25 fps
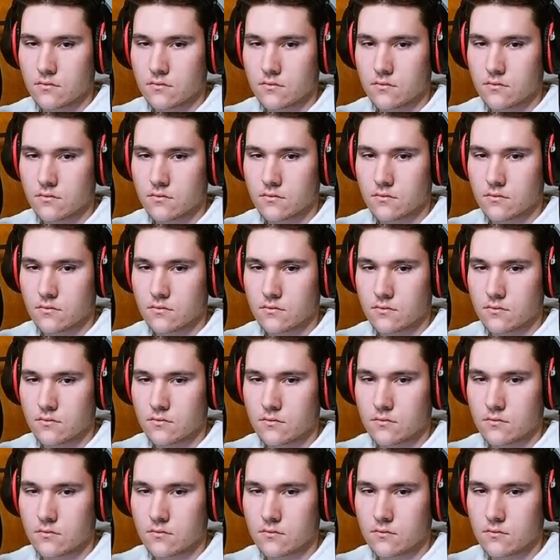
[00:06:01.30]

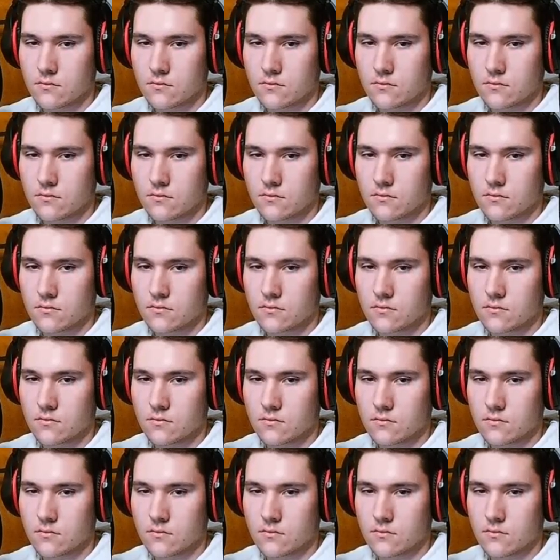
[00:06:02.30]

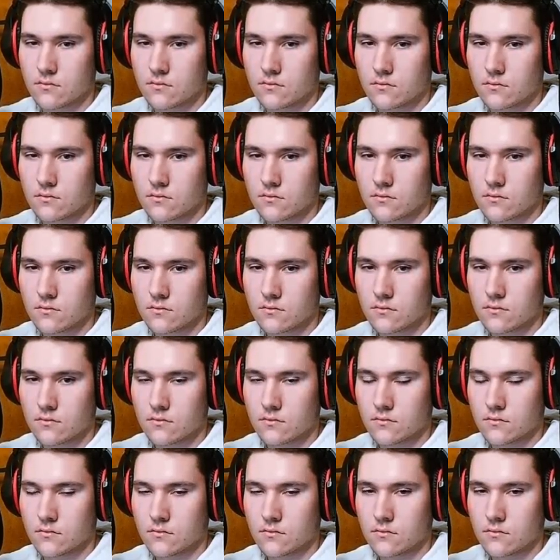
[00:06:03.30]

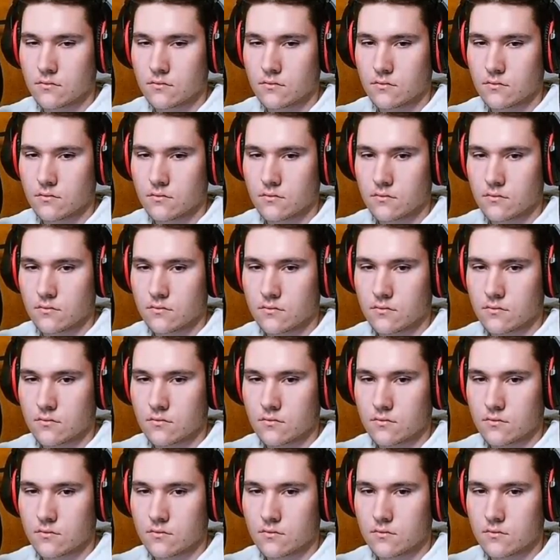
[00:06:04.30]

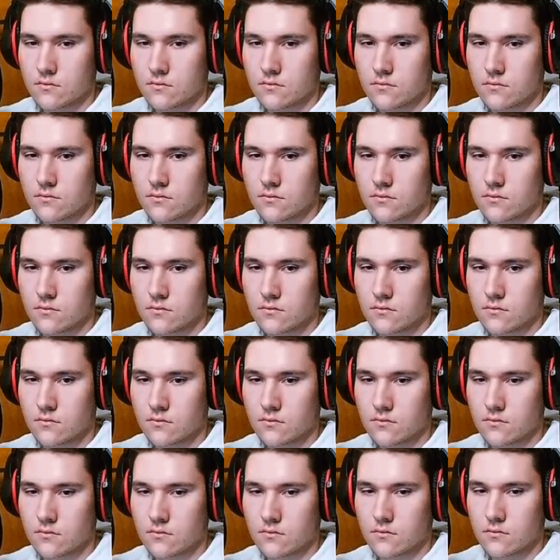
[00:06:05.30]

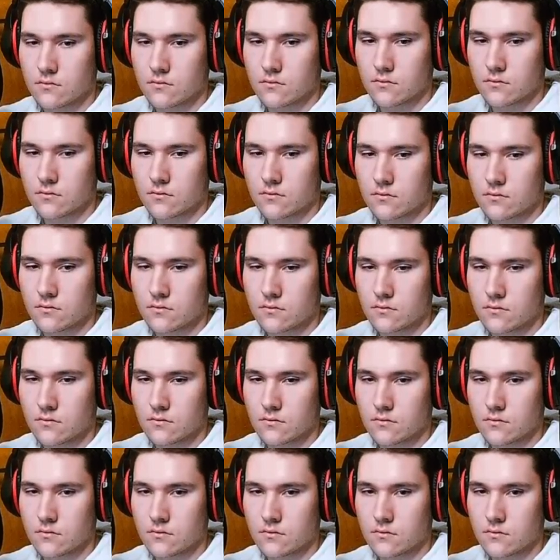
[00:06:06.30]

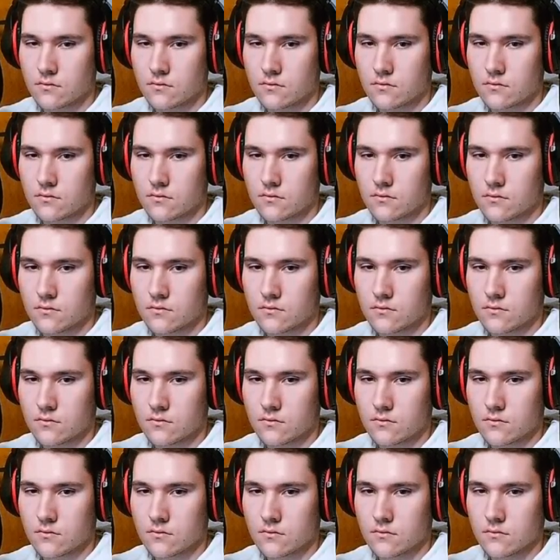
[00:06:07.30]

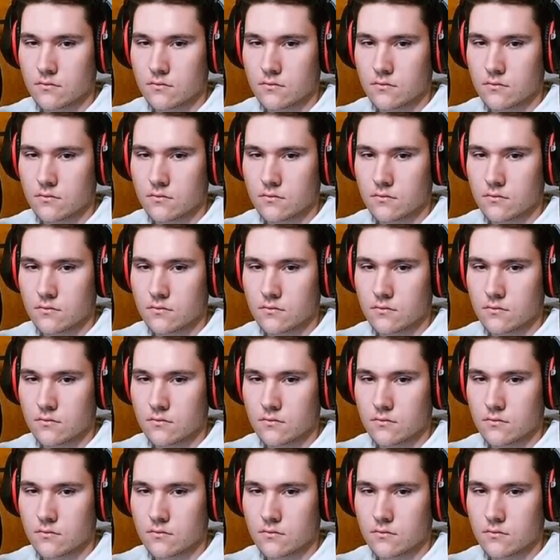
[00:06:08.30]
(not speaking)